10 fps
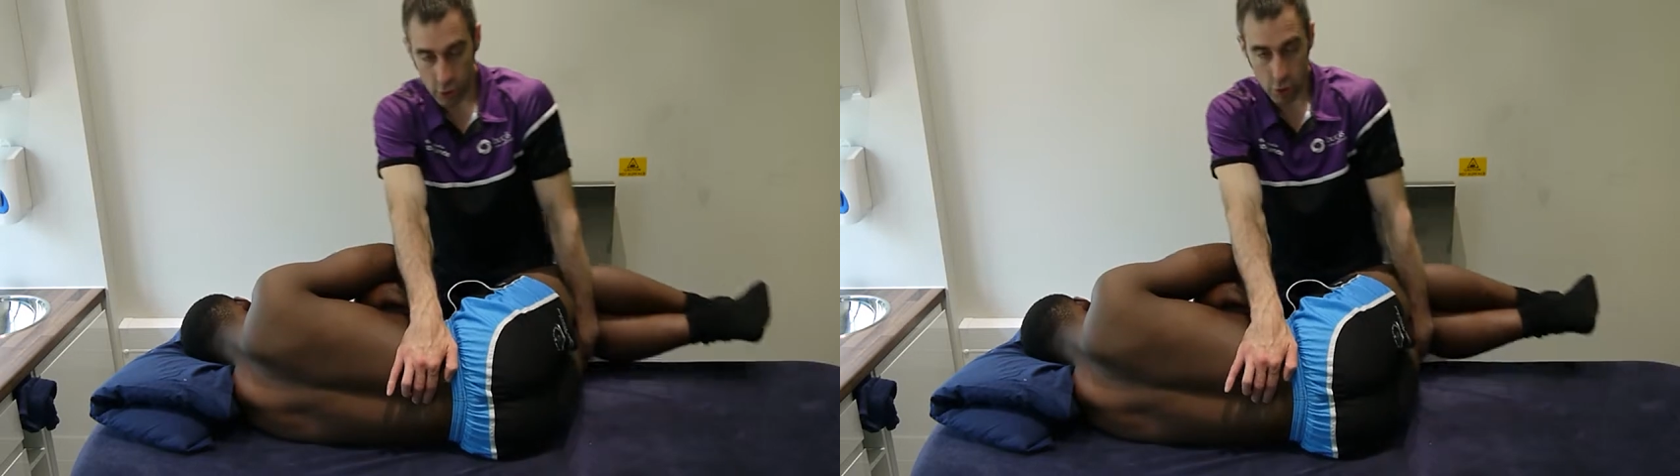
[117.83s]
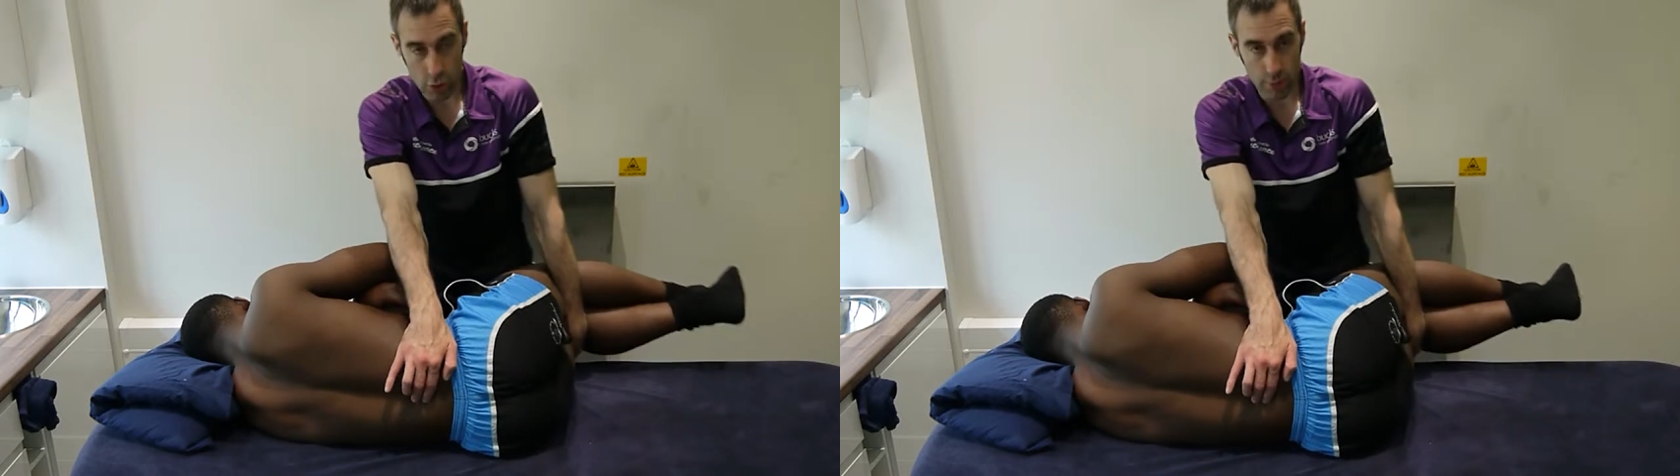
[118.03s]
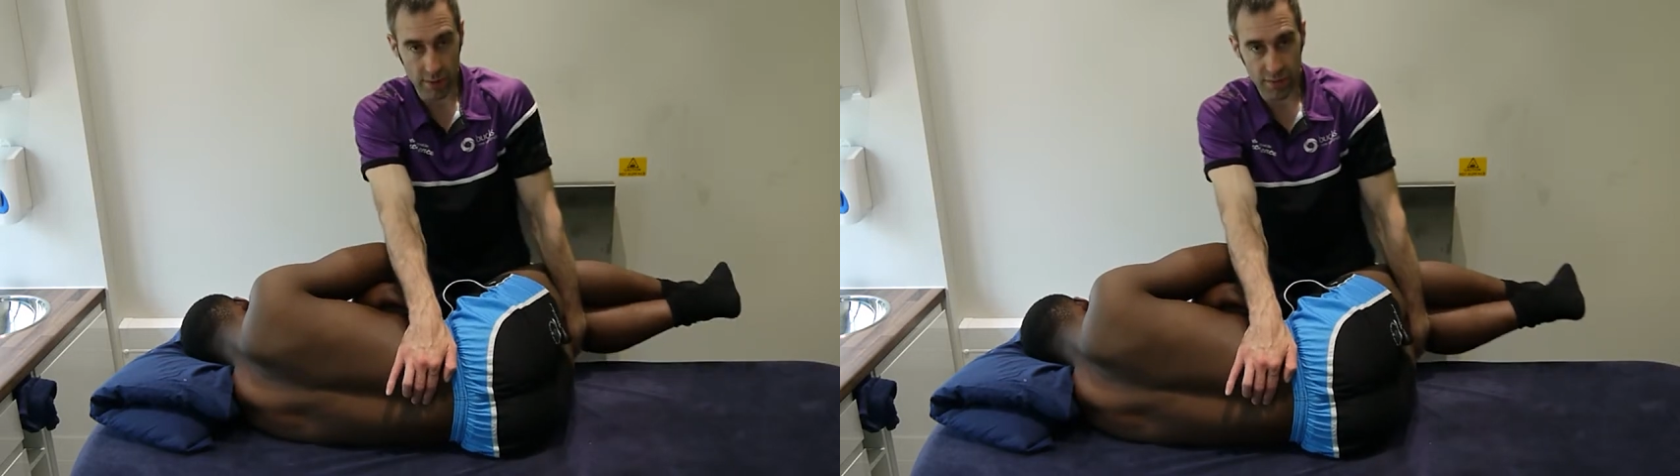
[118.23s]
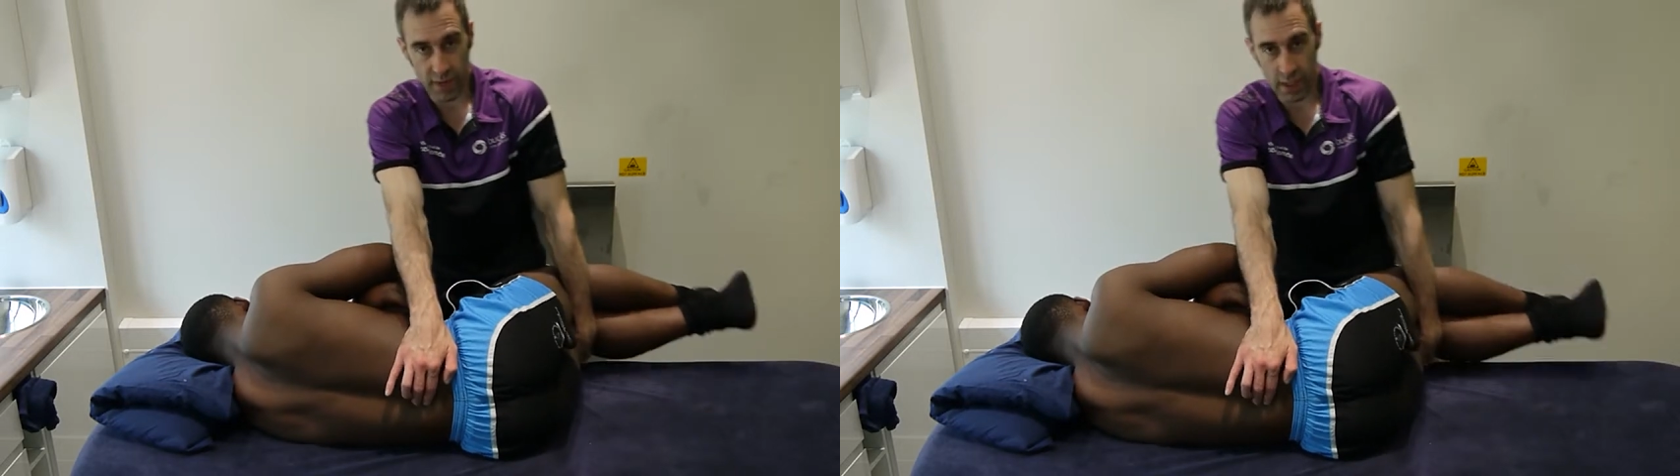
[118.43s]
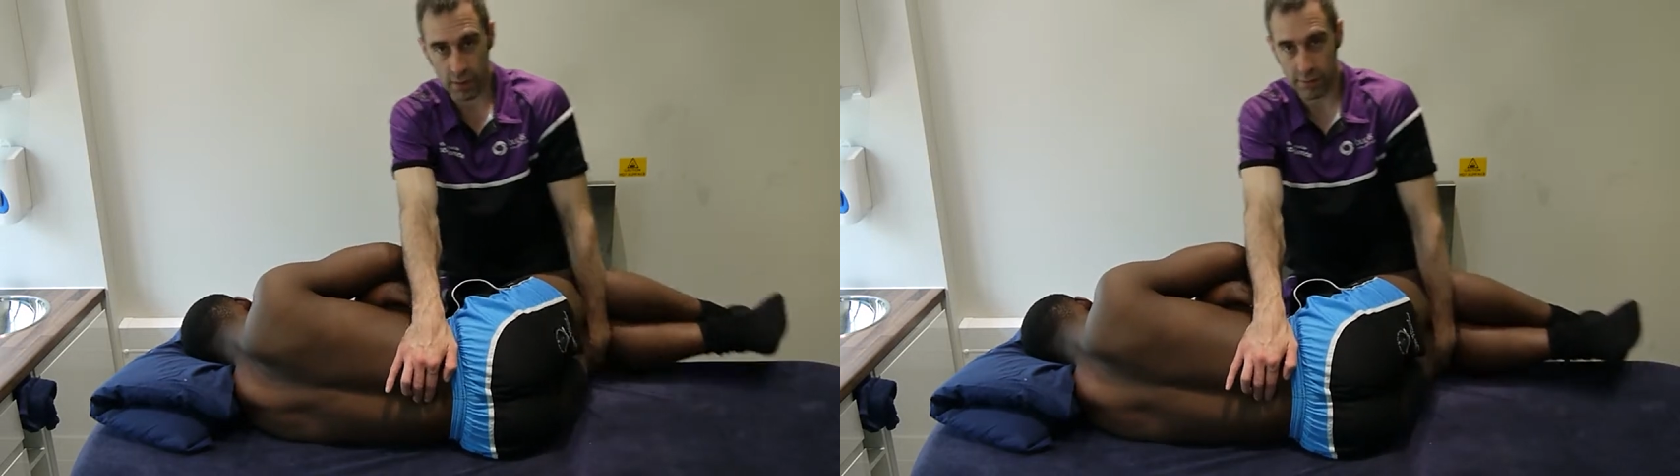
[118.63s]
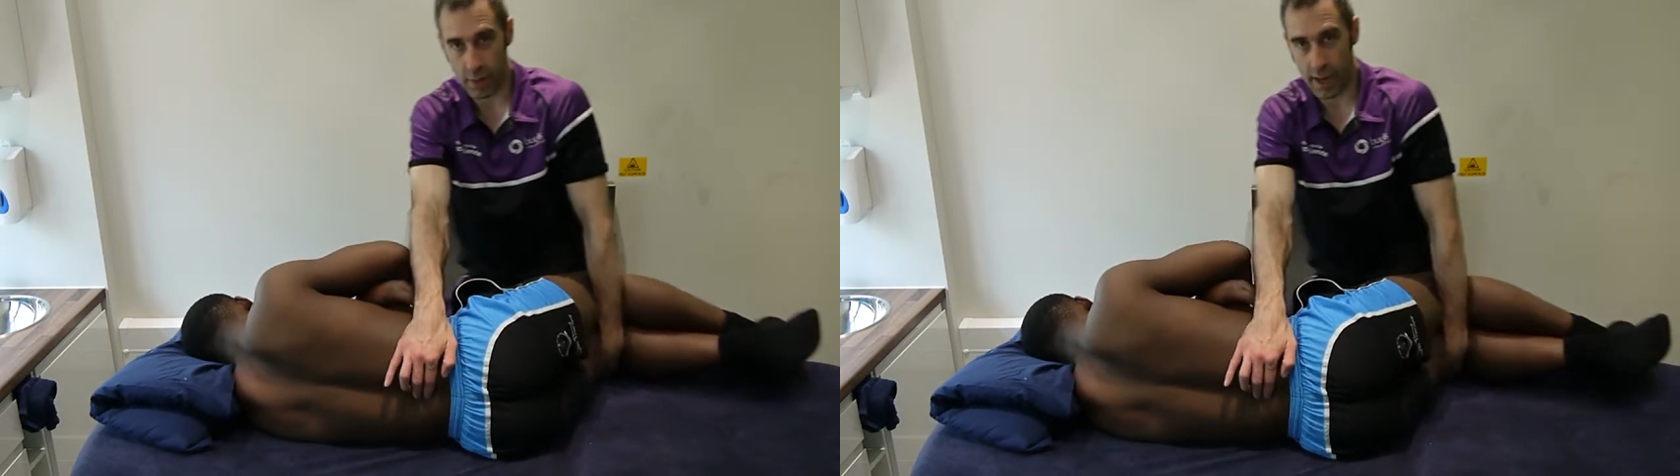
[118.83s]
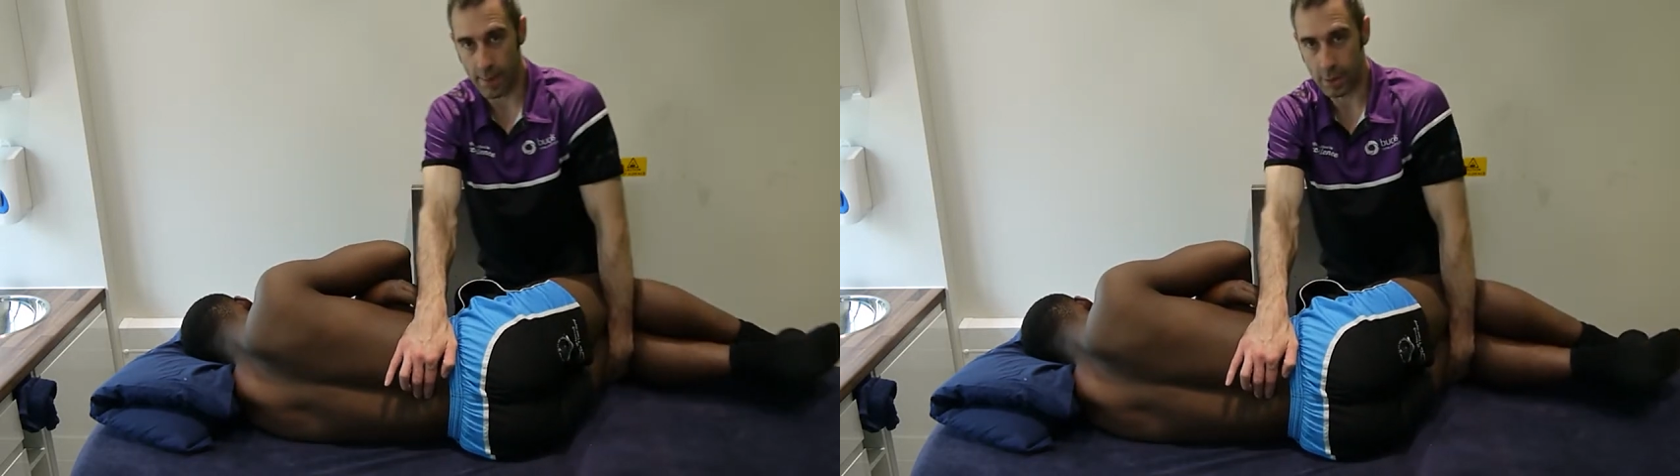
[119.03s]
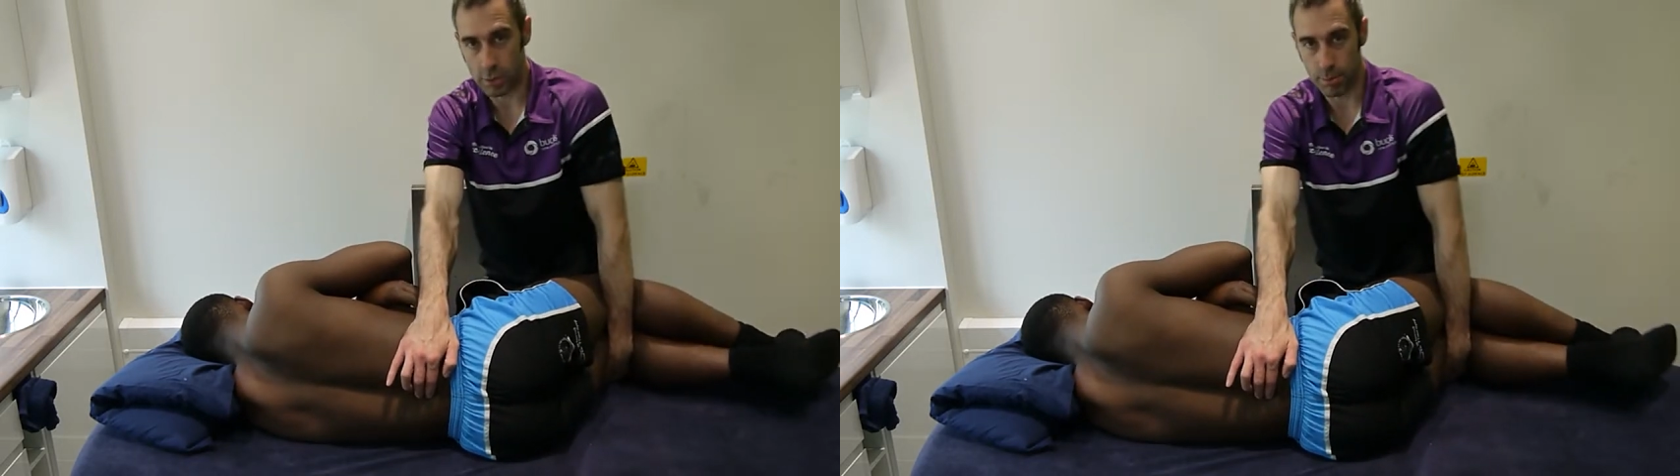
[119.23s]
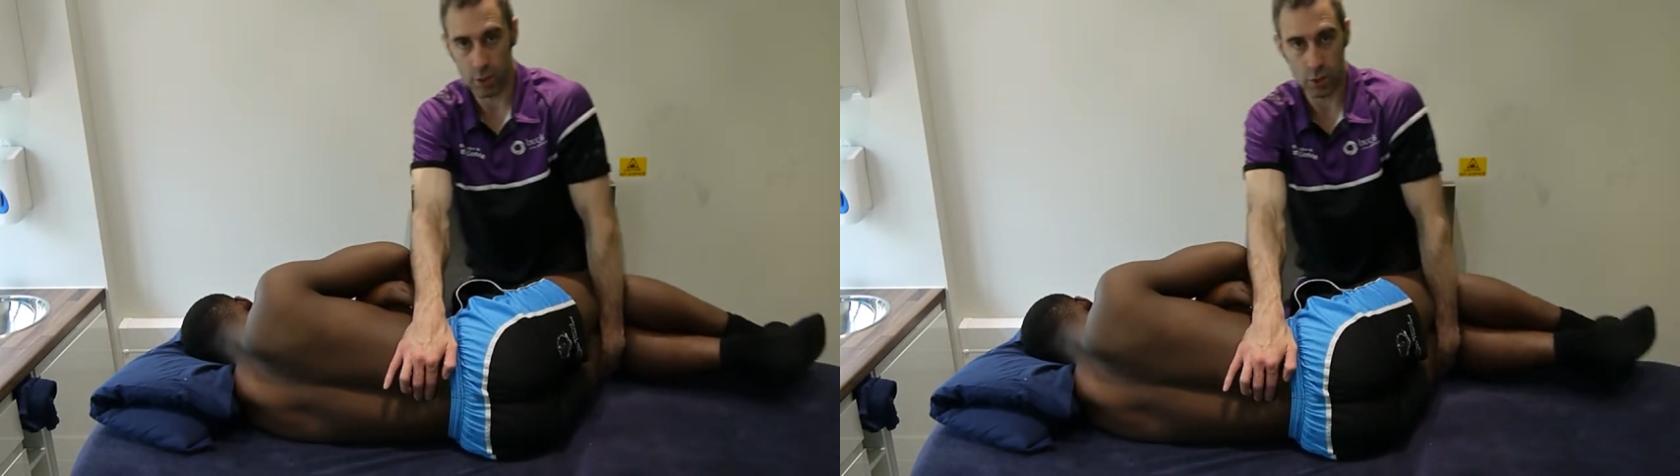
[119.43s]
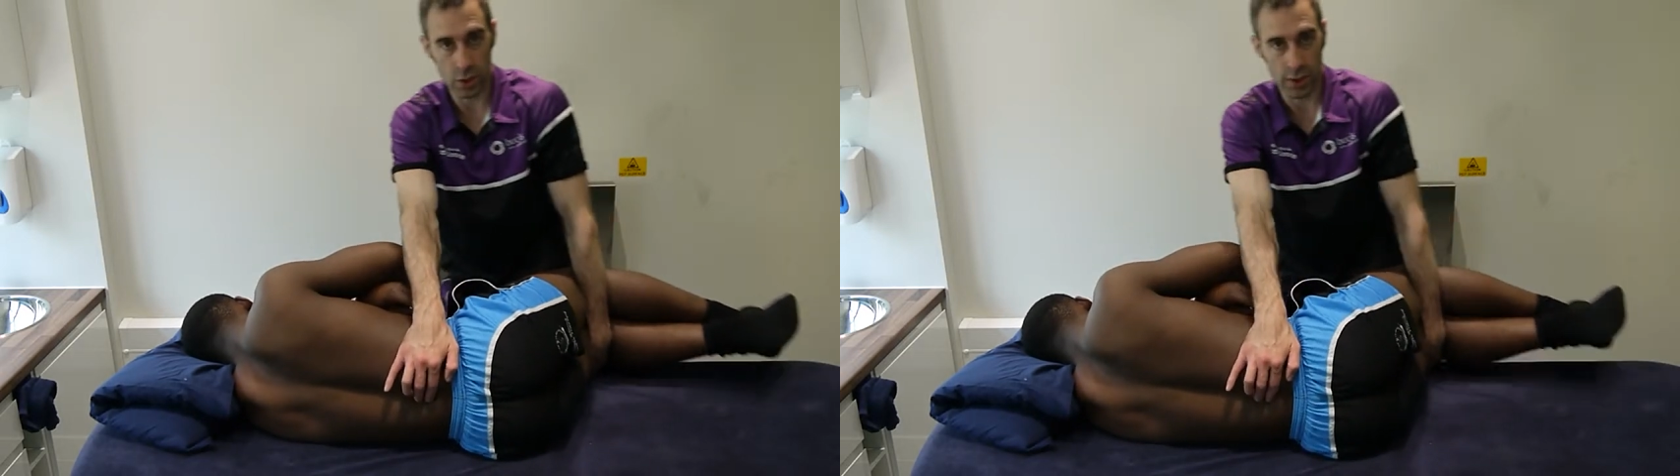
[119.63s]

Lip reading: You should be feeling for how much motion